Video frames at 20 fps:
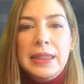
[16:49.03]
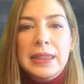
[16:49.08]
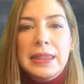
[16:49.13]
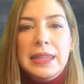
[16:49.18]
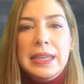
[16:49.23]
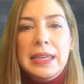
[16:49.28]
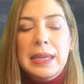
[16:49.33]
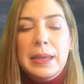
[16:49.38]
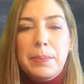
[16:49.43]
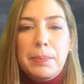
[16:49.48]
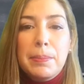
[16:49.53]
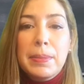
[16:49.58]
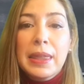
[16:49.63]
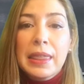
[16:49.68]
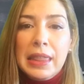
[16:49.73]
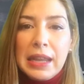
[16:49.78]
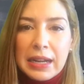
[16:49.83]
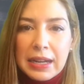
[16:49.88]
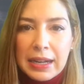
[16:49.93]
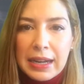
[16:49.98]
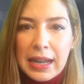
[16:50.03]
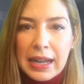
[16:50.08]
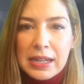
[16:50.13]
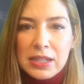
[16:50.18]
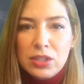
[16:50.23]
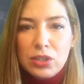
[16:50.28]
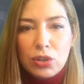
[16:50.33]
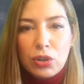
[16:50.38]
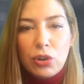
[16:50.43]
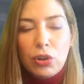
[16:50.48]
the middle
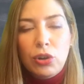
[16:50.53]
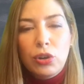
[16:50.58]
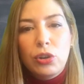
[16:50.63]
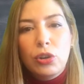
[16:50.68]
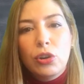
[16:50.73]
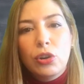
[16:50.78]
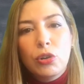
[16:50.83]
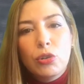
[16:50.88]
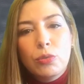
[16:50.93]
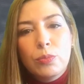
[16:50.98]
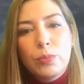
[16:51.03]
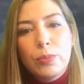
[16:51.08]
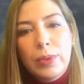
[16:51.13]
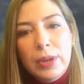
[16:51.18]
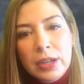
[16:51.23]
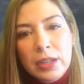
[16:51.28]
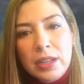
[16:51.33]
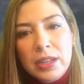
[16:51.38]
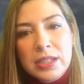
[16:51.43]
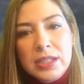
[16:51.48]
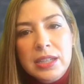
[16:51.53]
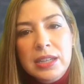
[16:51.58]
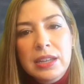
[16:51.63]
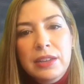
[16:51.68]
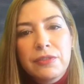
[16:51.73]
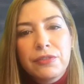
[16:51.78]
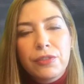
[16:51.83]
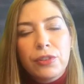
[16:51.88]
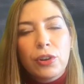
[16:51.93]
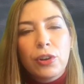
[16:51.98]
class, or low
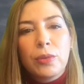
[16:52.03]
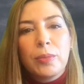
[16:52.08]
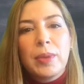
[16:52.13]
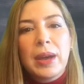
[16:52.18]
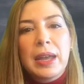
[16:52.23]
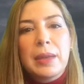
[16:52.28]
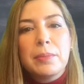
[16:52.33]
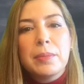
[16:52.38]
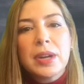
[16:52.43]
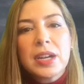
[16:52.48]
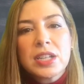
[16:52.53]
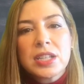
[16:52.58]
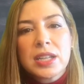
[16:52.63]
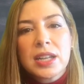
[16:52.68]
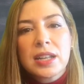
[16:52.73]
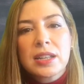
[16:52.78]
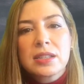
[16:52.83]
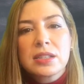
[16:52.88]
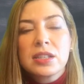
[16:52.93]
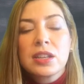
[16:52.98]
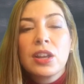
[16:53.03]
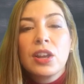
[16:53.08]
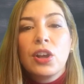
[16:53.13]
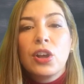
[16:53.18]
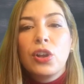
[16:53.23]
bourgeoisie, formed by merchants,